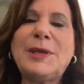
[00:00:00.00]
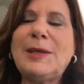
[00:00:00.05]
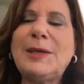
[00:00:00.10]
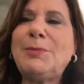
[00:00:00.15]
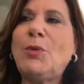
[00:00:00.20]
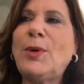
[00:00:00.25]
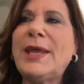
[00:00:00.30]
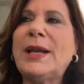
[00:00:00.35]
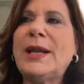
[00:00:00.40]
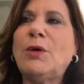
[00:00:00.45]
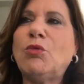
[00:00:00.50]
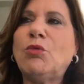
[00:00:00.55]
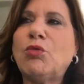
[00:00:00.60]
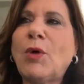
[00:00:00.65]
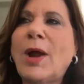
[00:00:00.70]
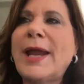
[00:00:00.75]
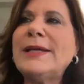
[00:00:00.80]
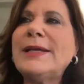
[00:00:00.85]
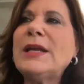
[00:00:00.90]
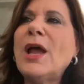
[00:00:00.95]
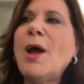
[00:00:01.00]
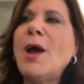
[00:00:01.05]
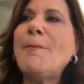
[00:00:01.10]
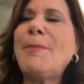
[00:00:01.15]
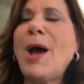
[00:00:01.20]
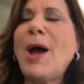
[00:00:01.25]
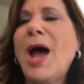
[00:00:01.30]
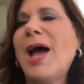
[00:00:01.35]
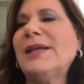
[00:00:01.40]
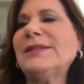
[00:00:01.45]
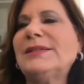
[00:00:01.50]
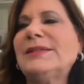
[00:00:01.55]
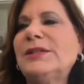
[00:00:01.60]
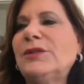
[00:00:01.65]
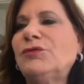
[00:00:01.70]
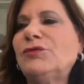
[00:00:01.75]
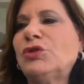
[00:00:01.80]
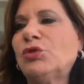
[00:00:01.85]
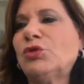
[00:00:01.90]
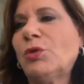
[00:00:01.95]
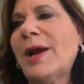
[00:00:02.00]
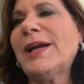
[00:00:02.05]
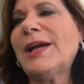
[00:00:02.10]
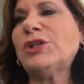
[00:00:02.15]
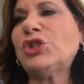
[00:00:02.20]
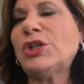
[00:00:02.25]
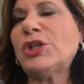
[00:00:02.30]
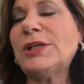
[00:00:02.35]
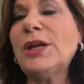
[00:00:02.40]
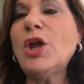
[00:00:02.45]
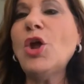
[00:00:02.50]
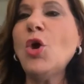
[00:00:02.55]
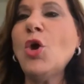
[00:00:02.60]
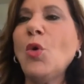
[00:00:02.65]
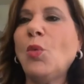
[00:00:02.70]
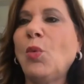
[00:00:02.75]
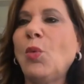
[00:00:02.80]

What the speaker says: people in a right, positive direction.